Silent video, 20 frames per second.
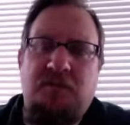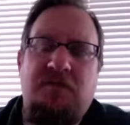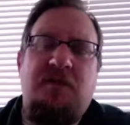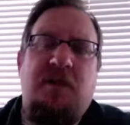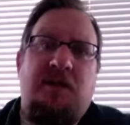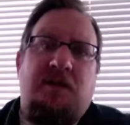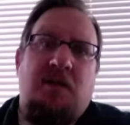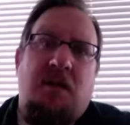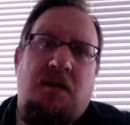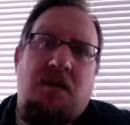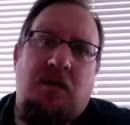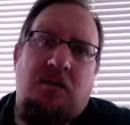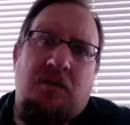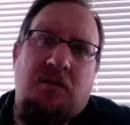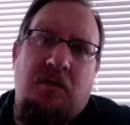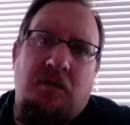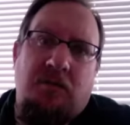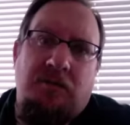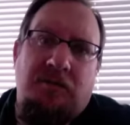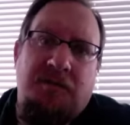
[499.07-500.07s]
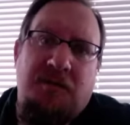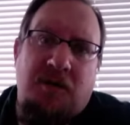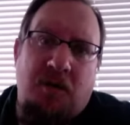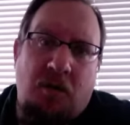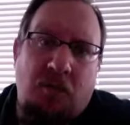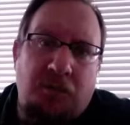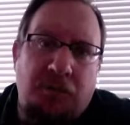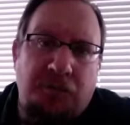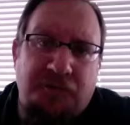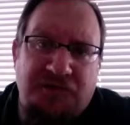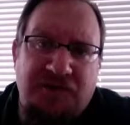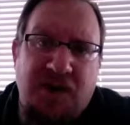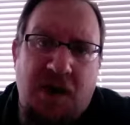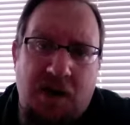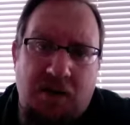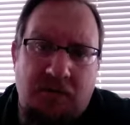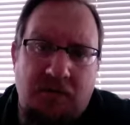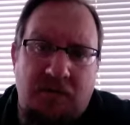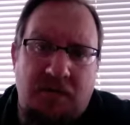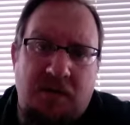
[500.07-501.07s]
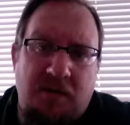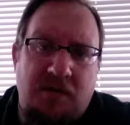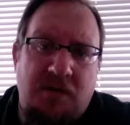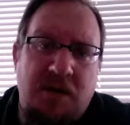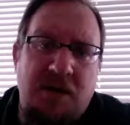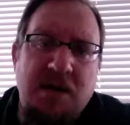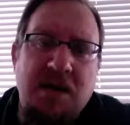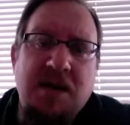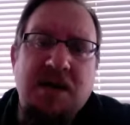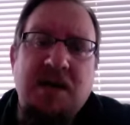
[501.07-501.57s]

transcontinental road to go through Chicago, Illinois.